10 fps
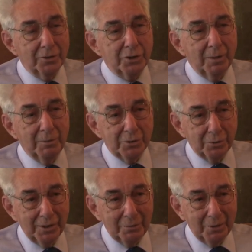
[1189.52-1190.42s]
set me
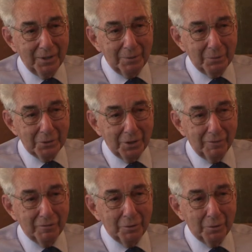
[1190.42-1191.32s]
straight when I was
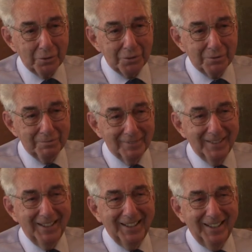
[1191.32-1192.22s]
off course.
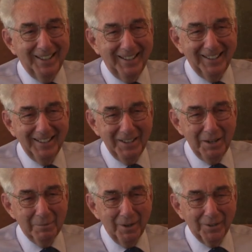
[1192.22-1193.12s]

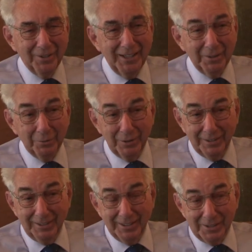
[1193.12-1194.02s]
Margaret had a
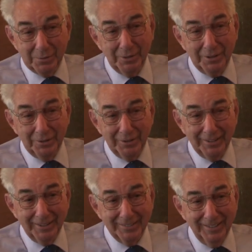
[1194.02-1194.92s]
really nice way of doing
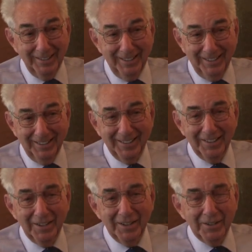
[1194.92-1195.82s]
that
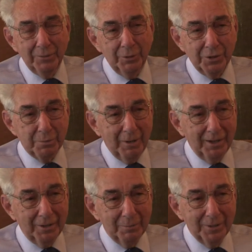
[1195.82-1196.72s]
with a
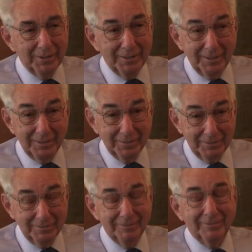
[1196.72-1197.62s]
smile, but
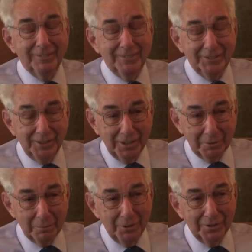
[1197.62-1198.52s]
she got her
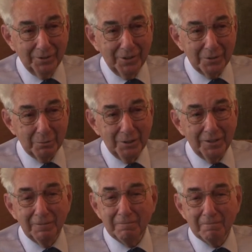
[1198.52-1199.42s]
point across
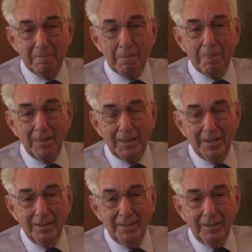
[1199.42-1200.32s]
well.
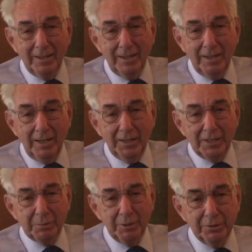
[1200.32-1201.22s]
And
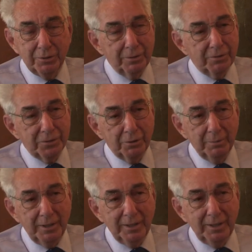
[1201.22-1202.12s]
that's true of so
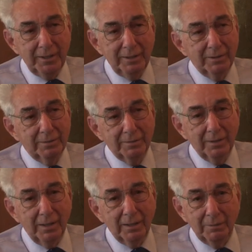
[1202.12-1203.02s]
many
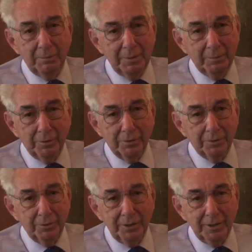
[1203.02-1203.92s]
people
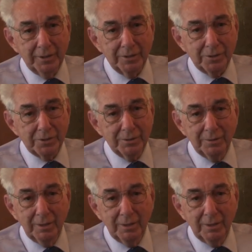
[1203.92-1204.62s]
through the years.